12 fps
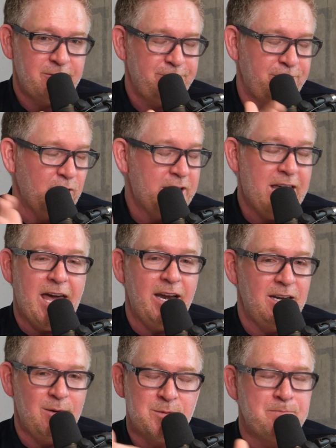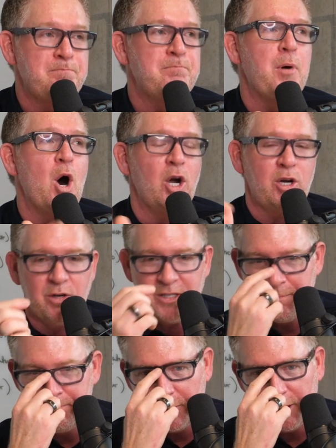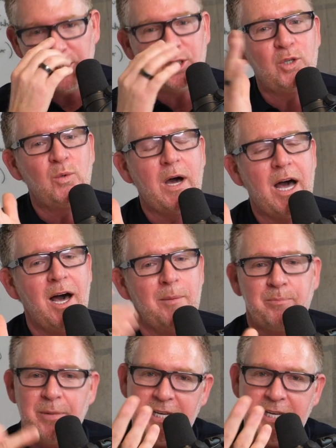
forget it. It was bonkers. It blew up.